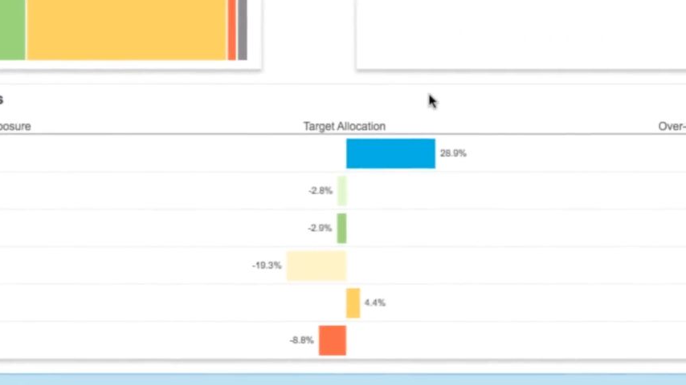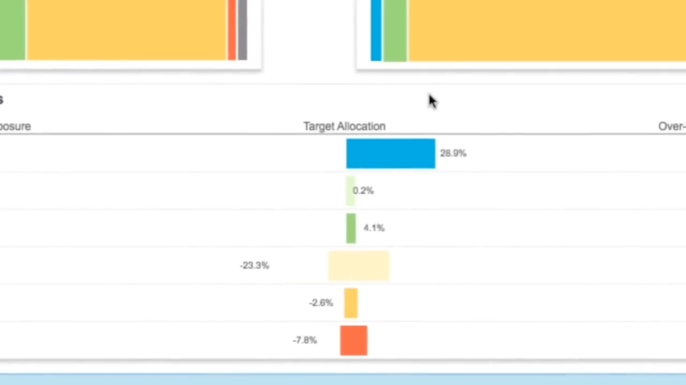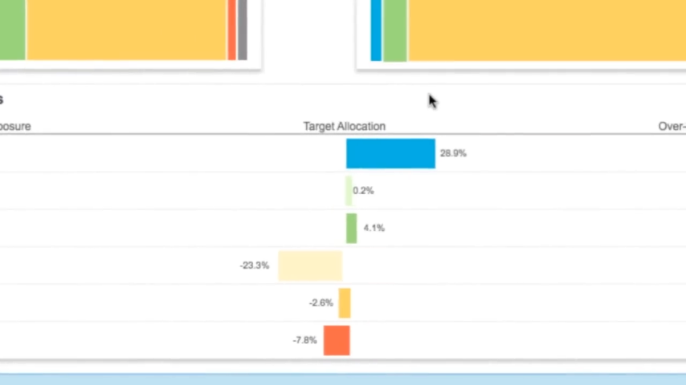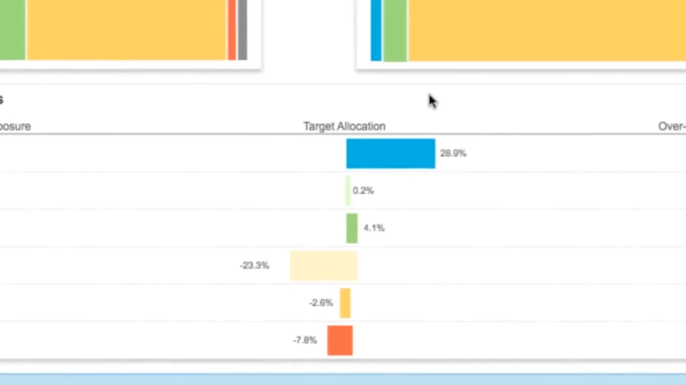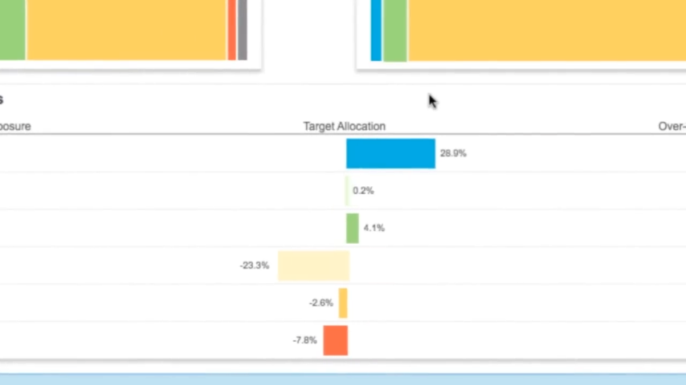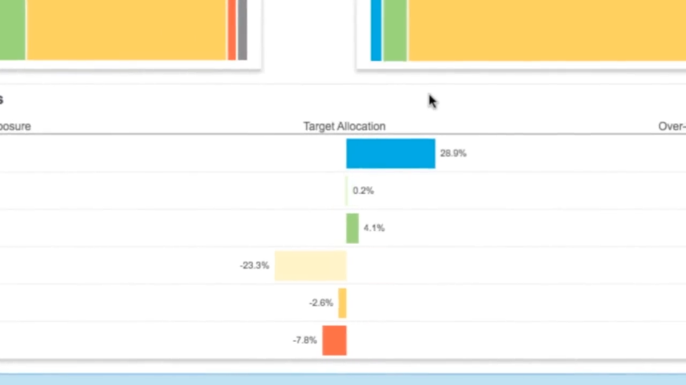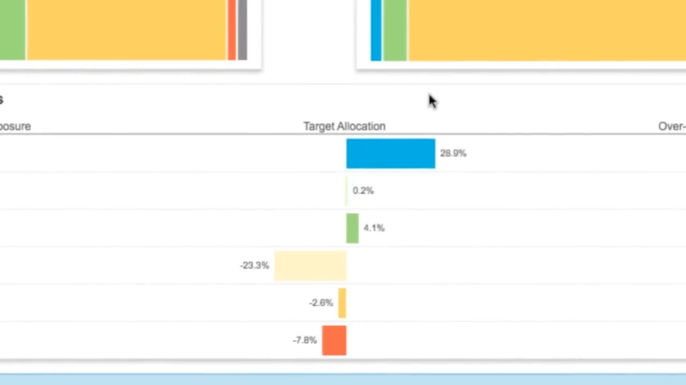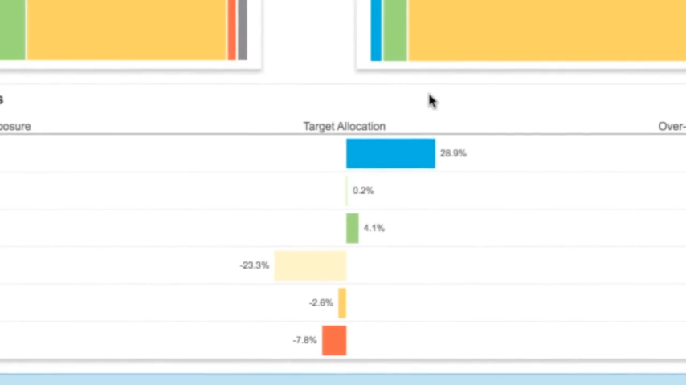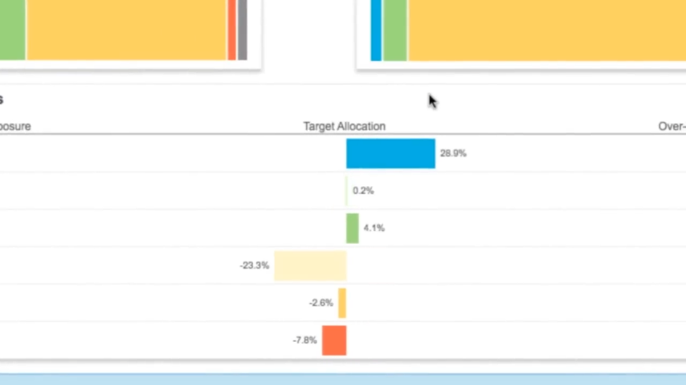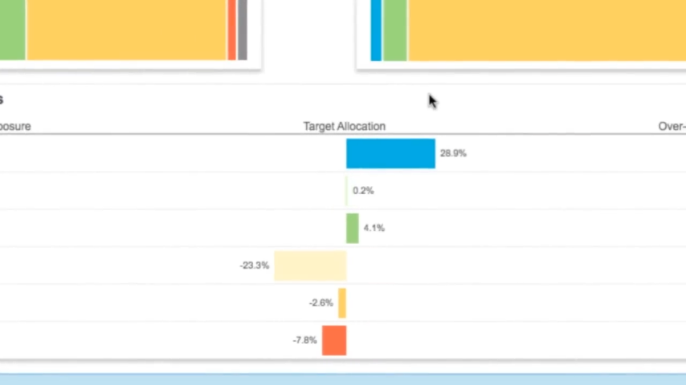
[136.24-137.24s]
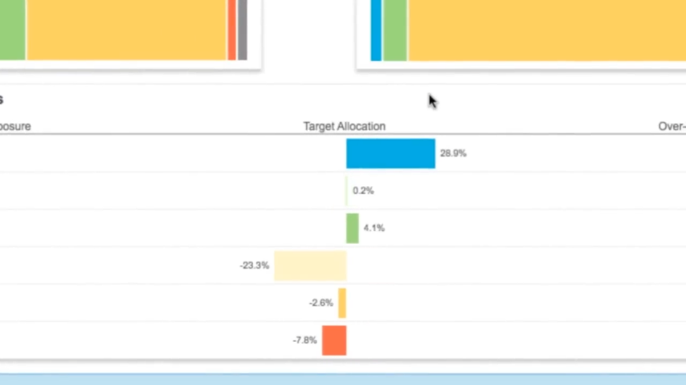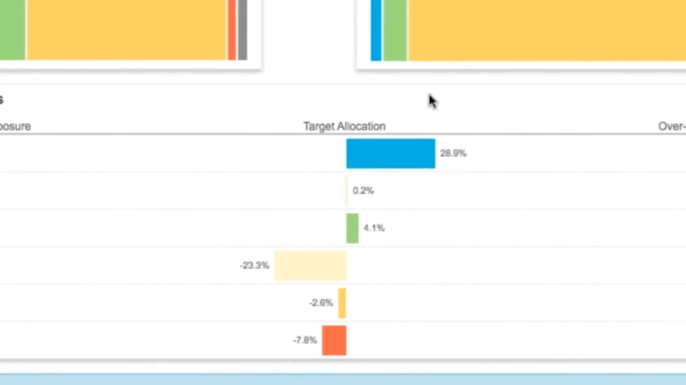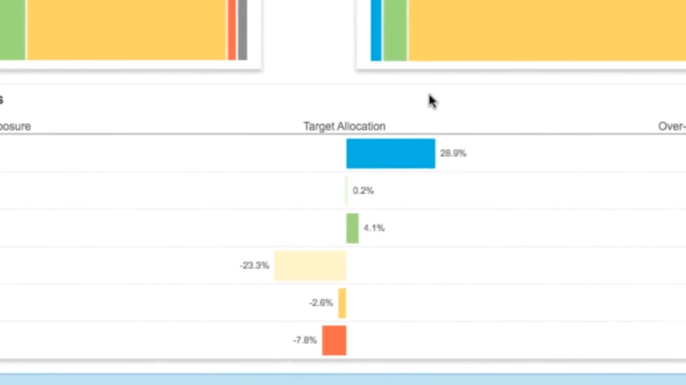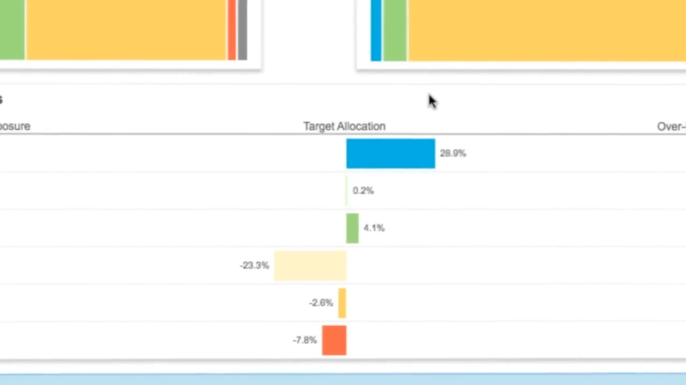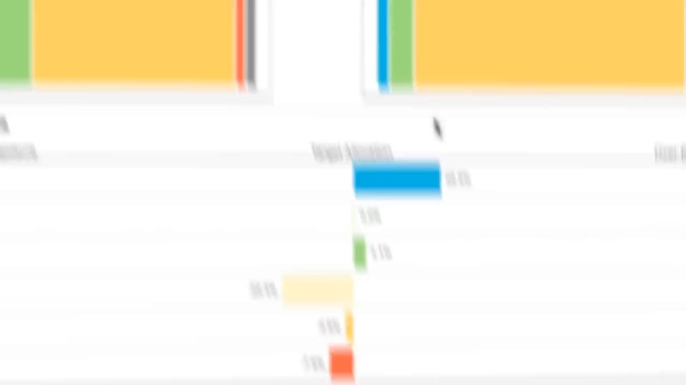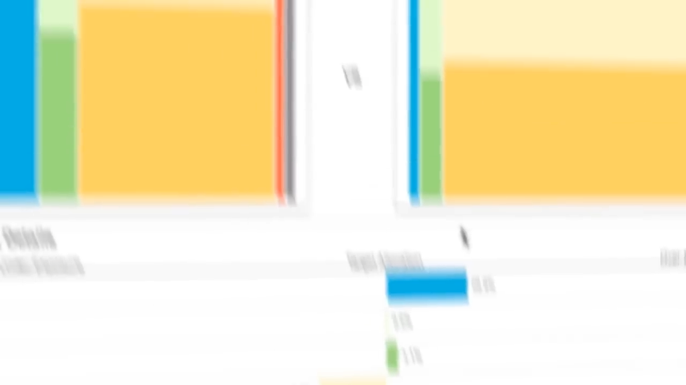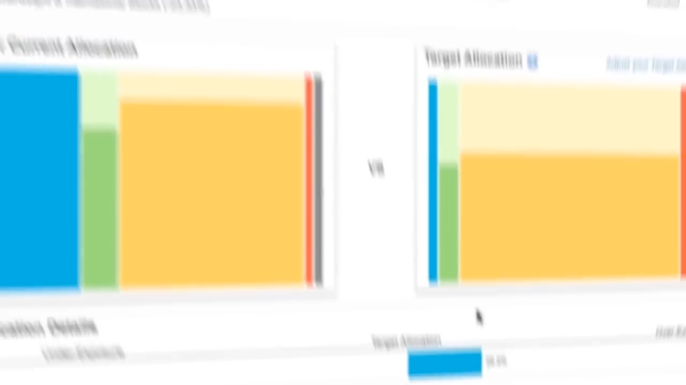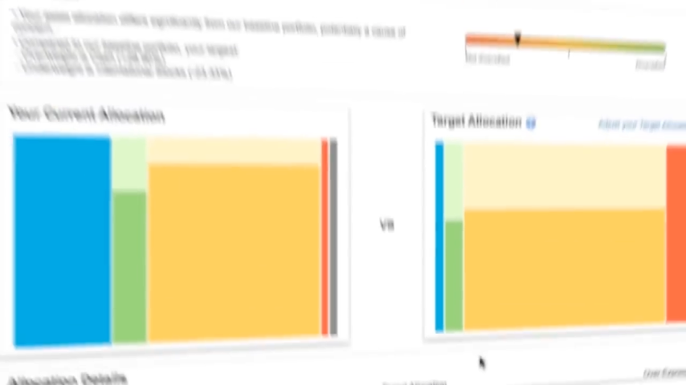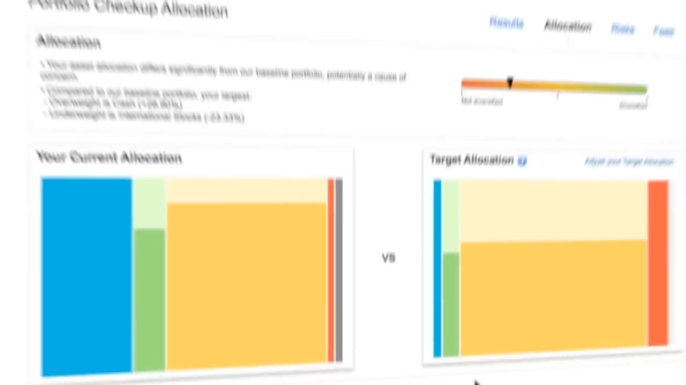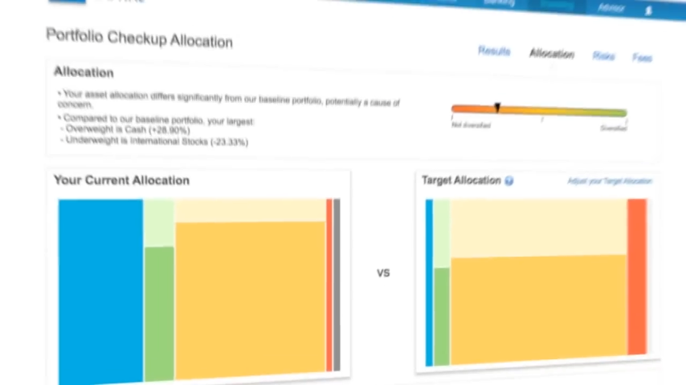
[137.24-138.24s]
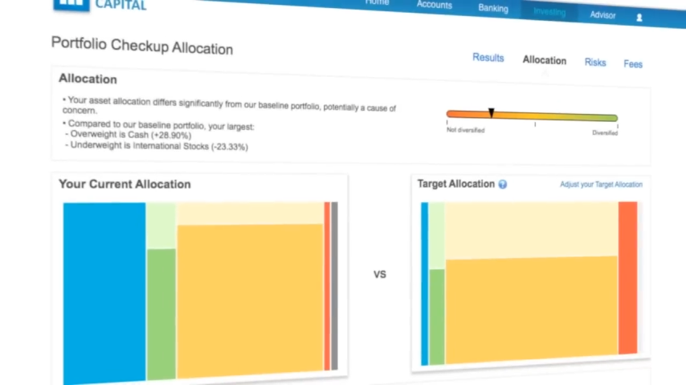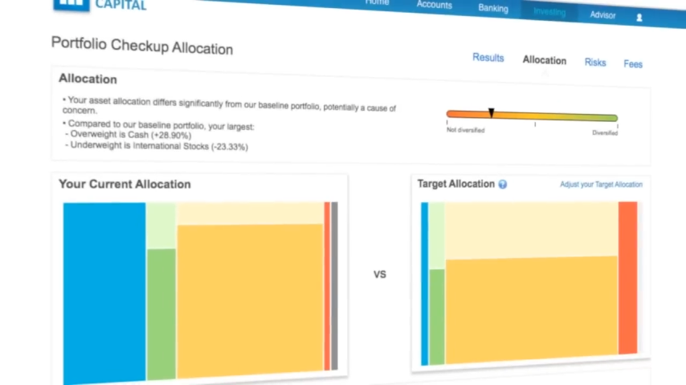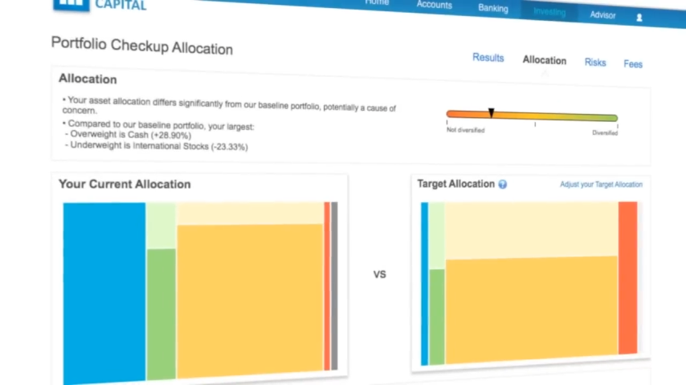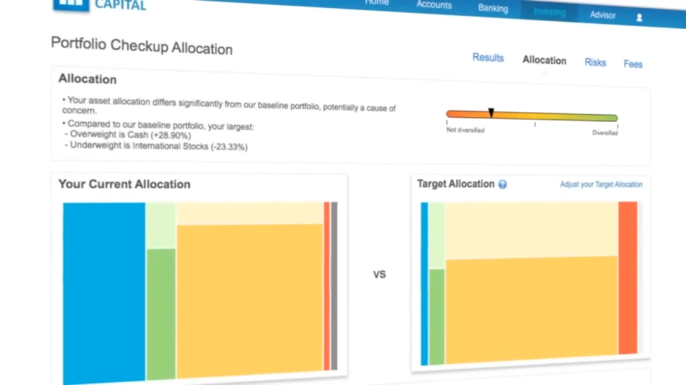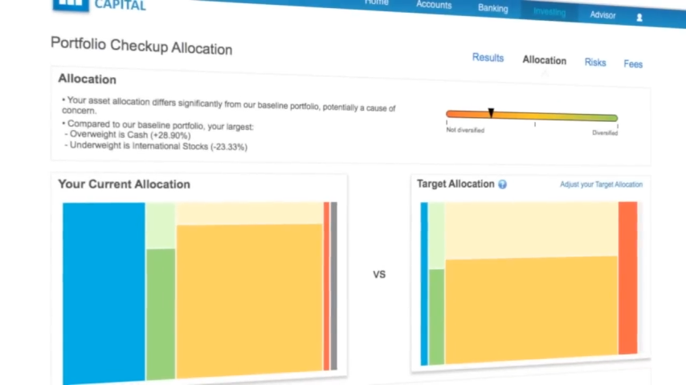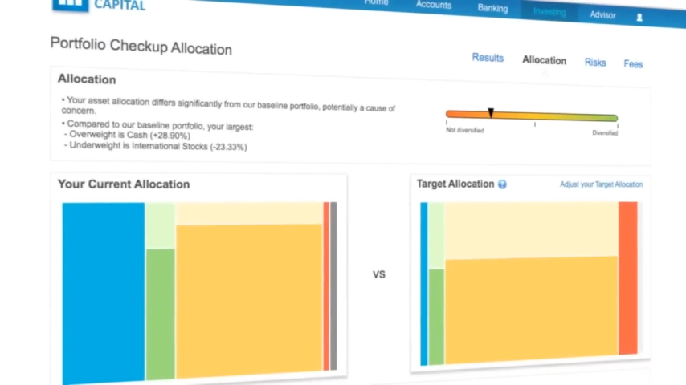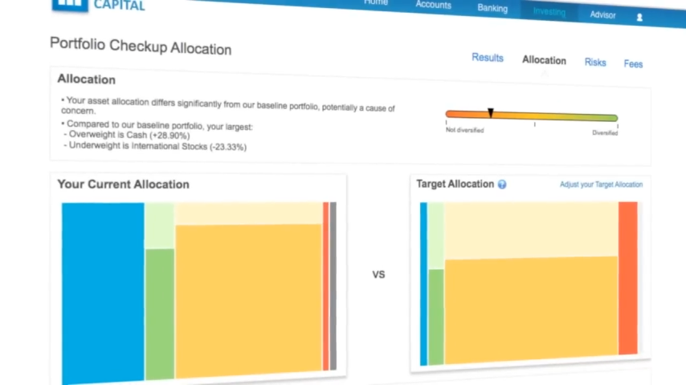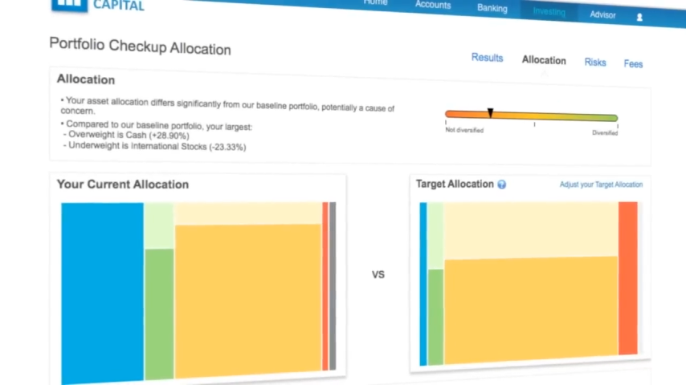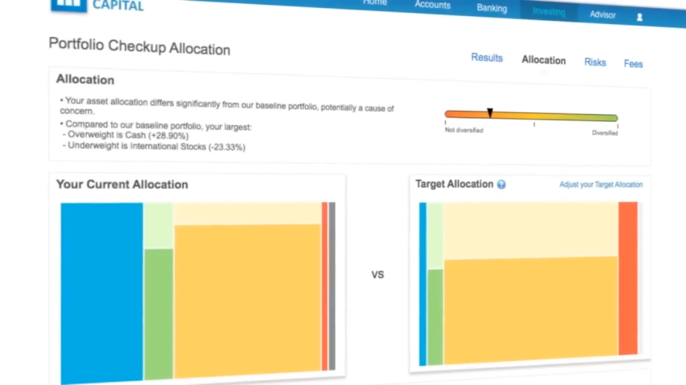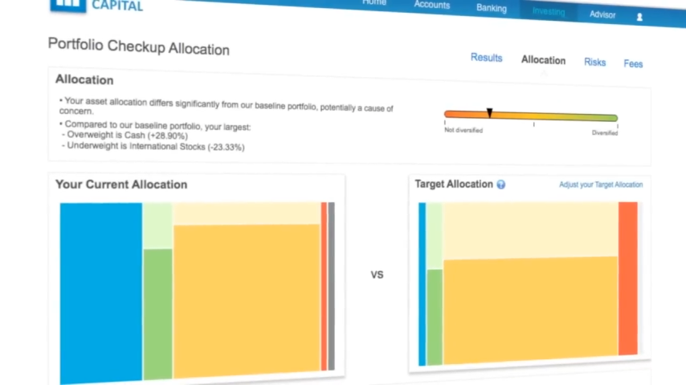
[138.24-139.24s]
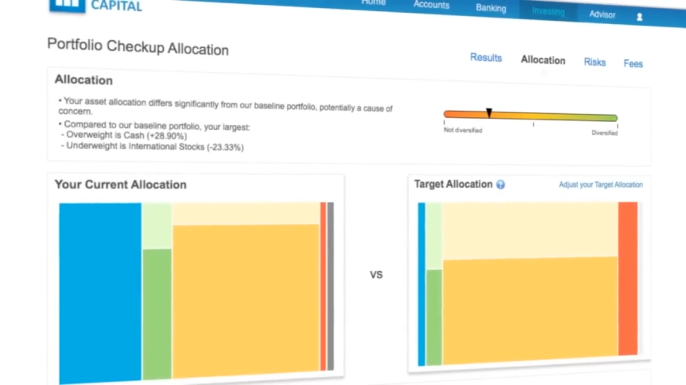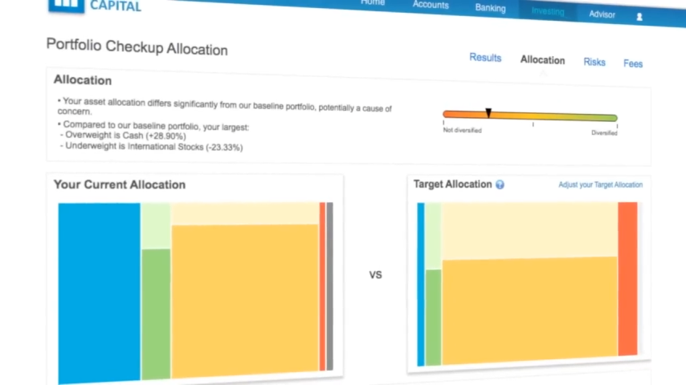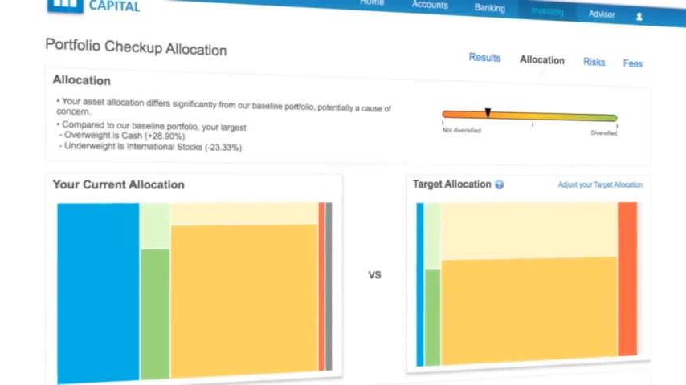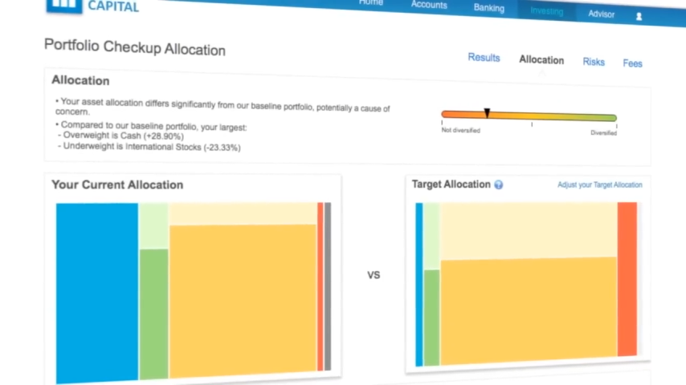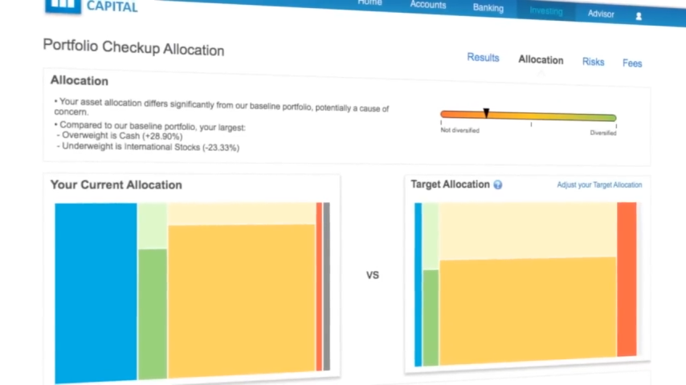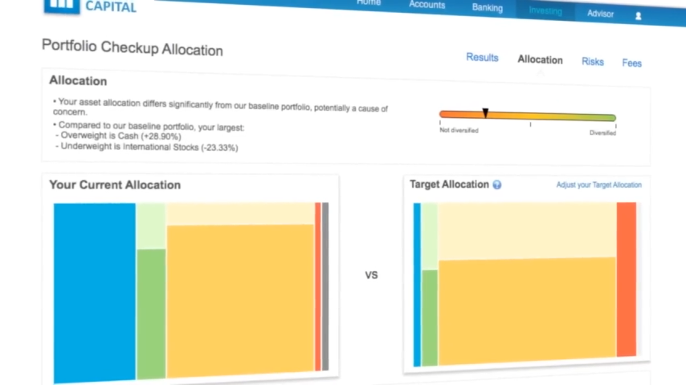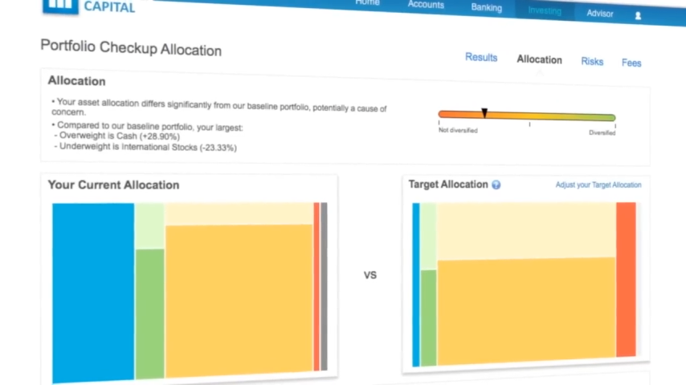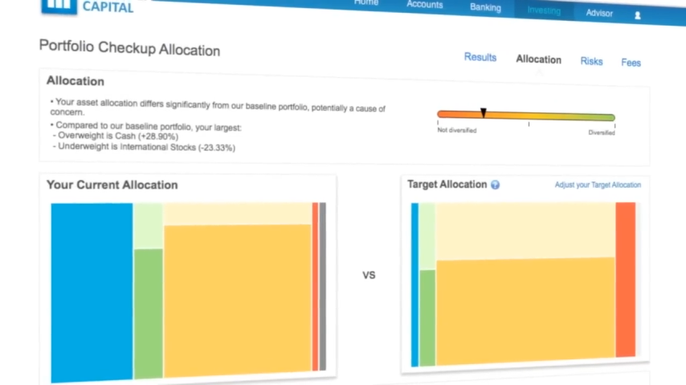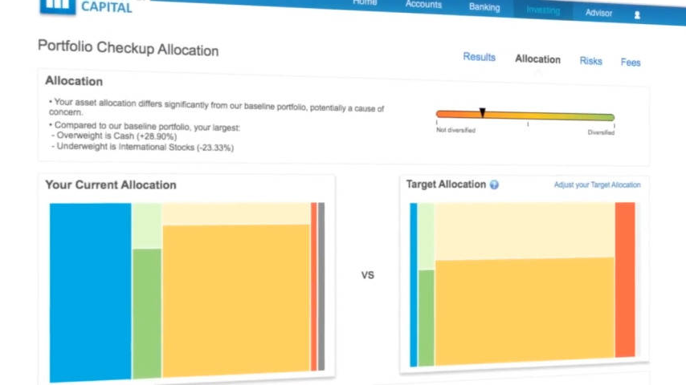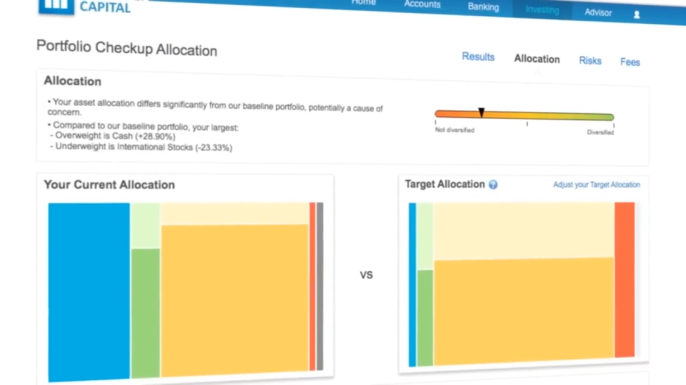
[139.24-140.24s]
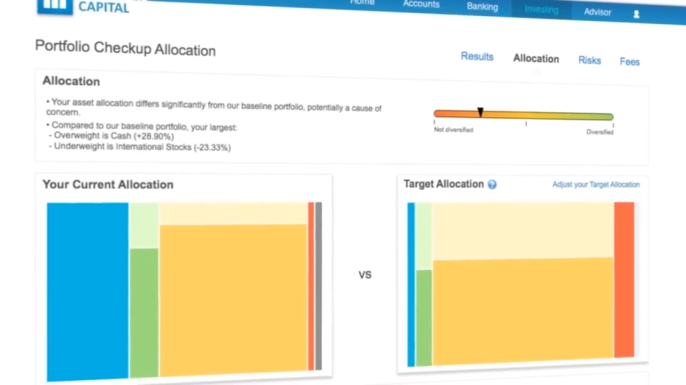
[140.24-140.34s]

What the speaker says: (no speaker visible)